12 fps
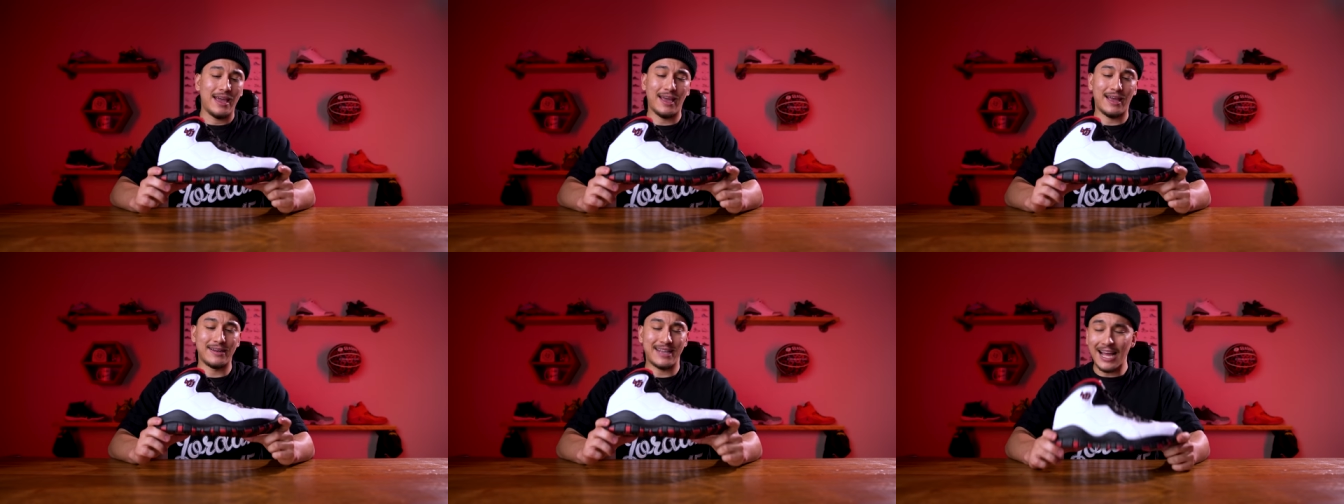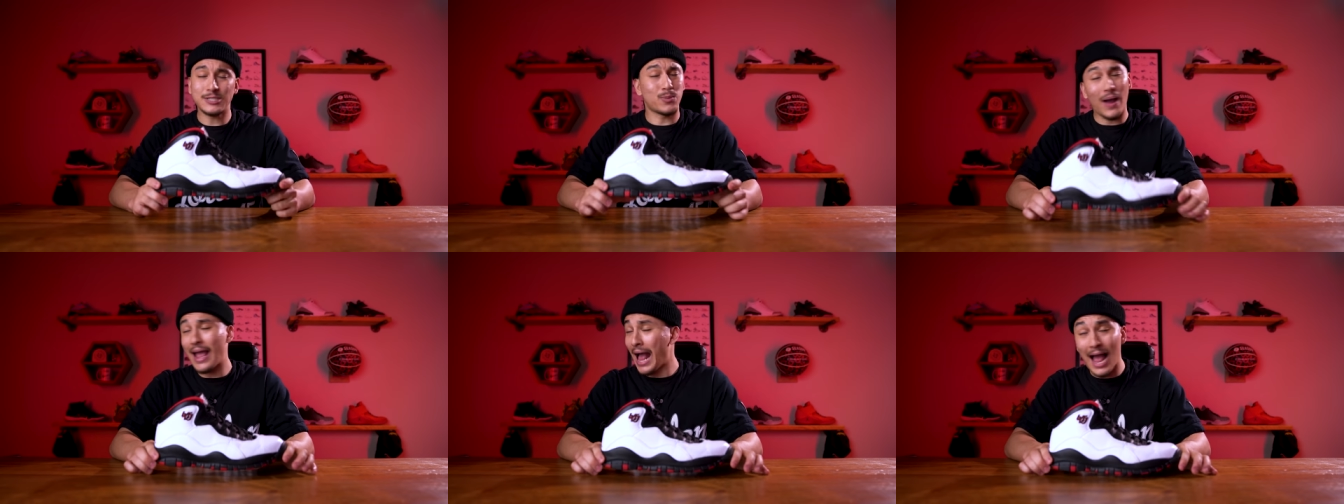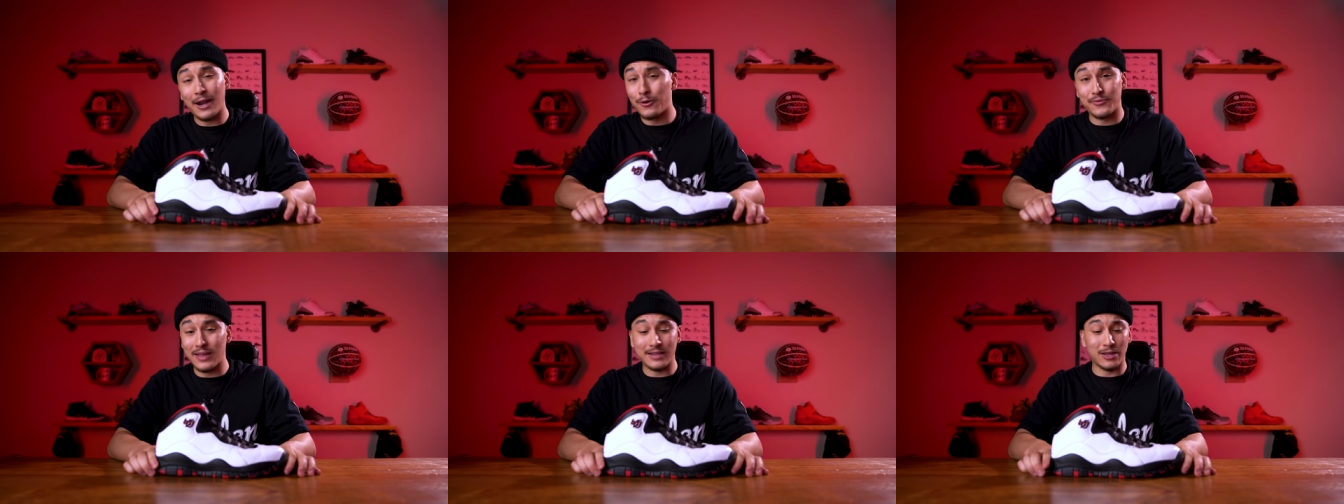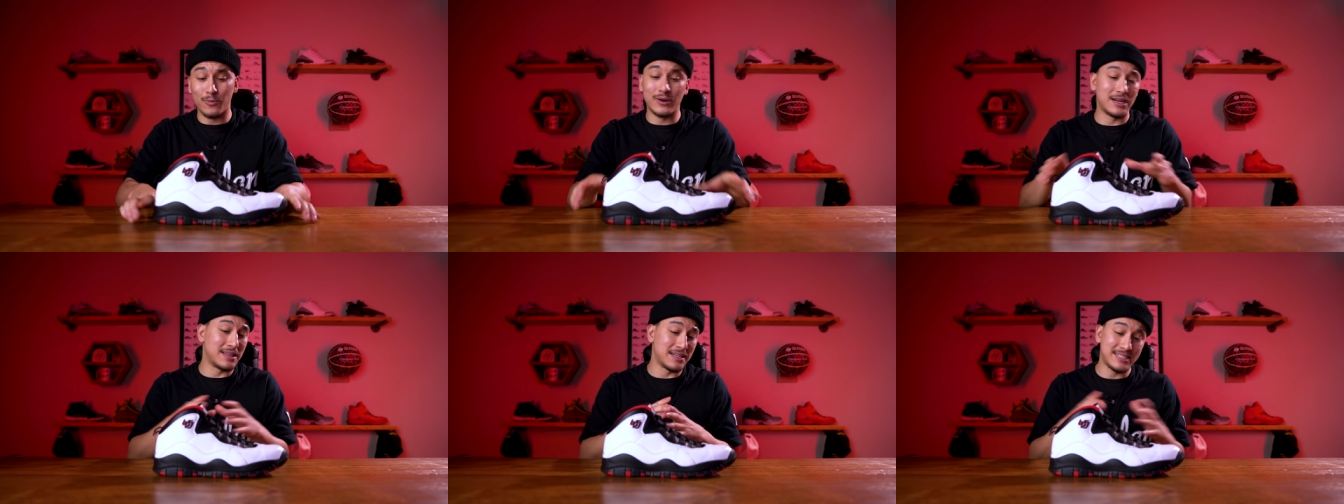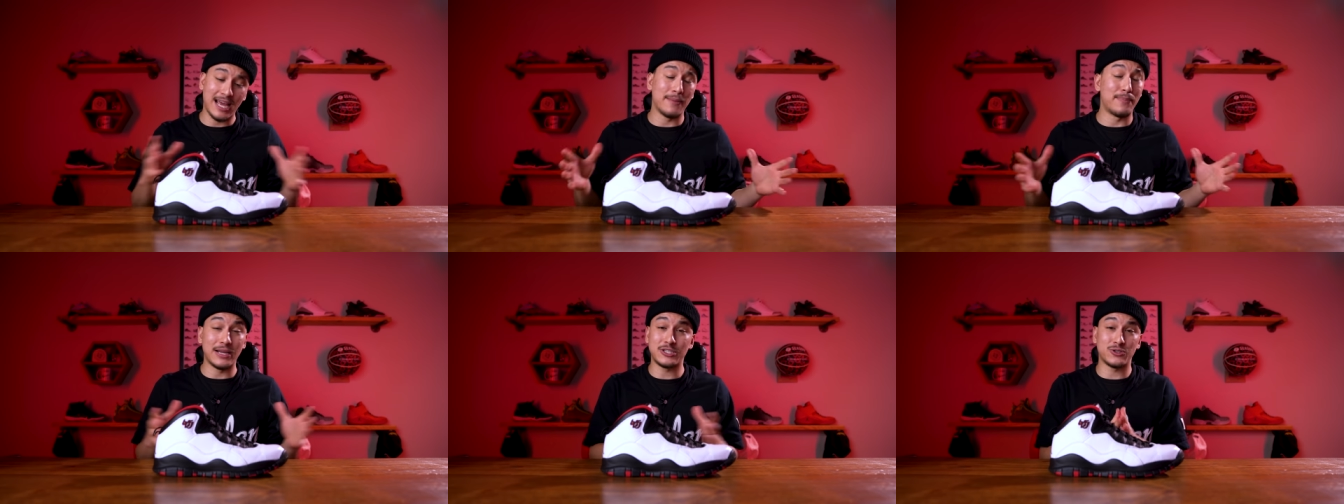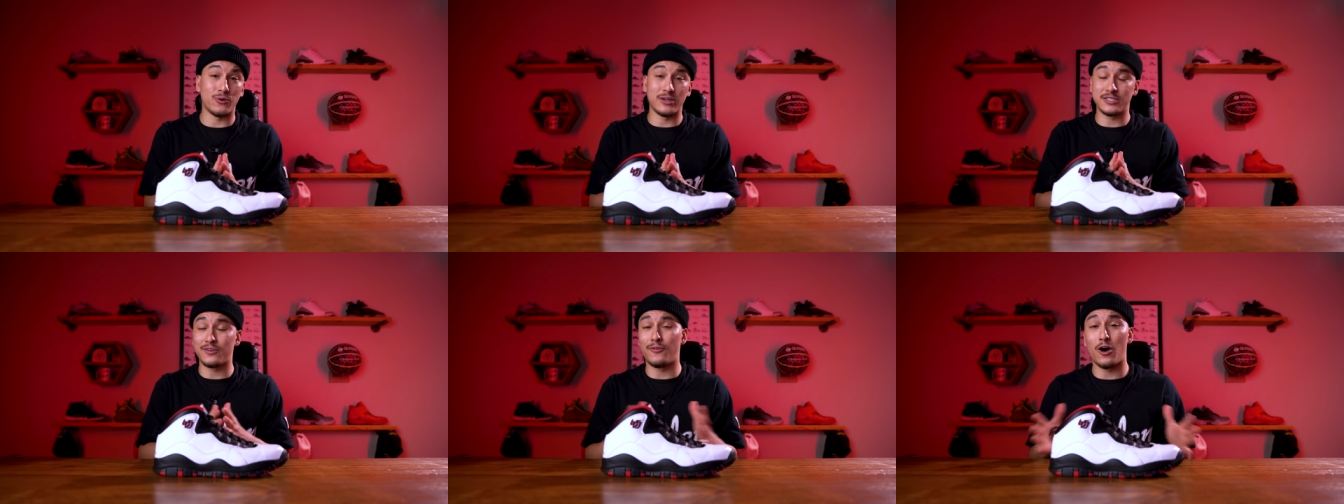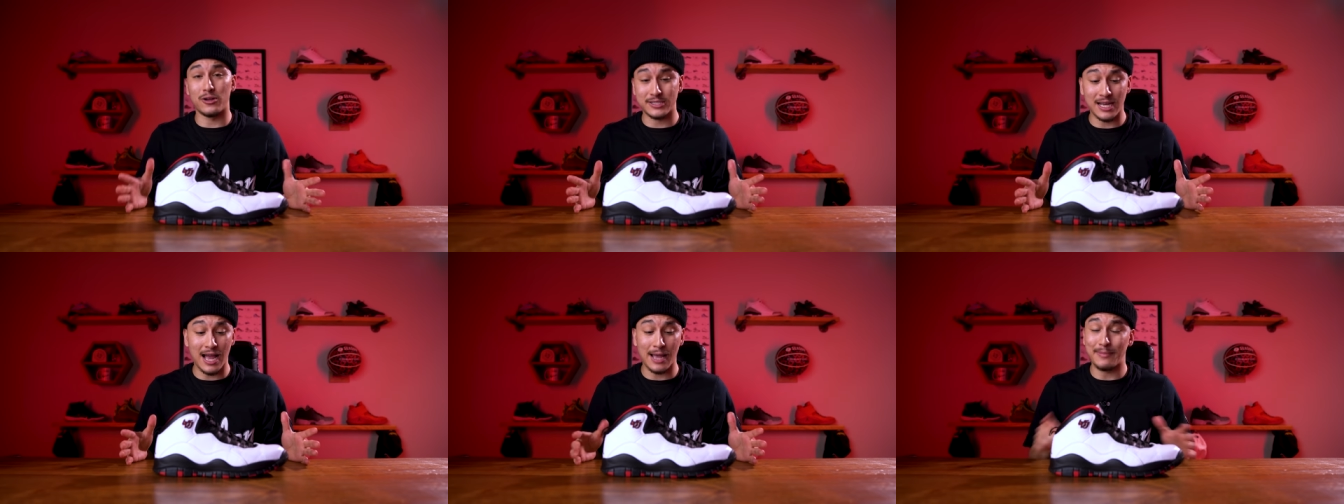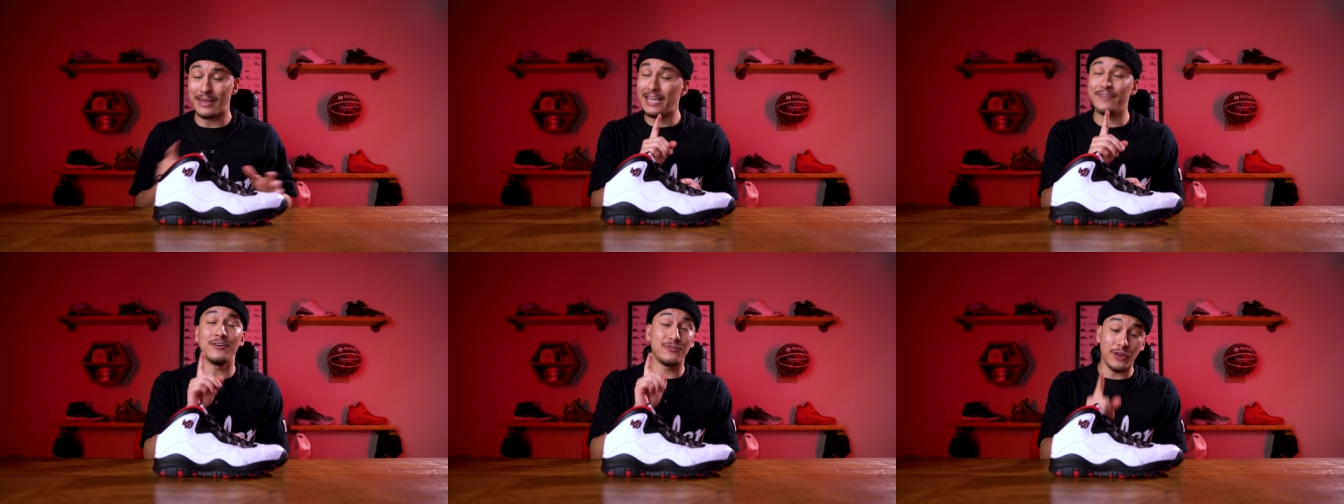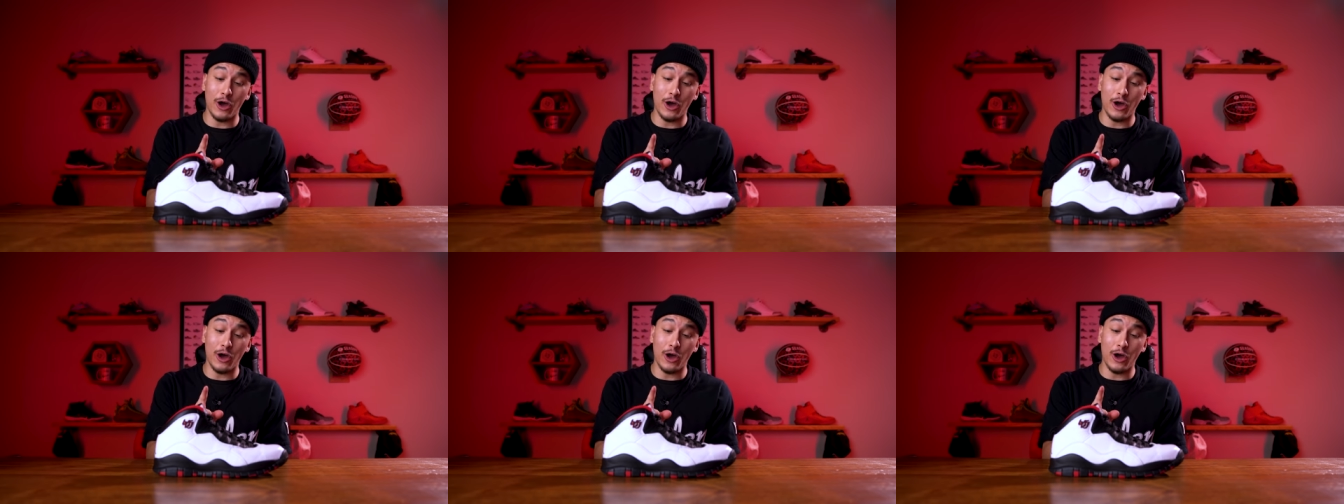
and that's why I don't think they're one of the 10 best Jordans of all time, even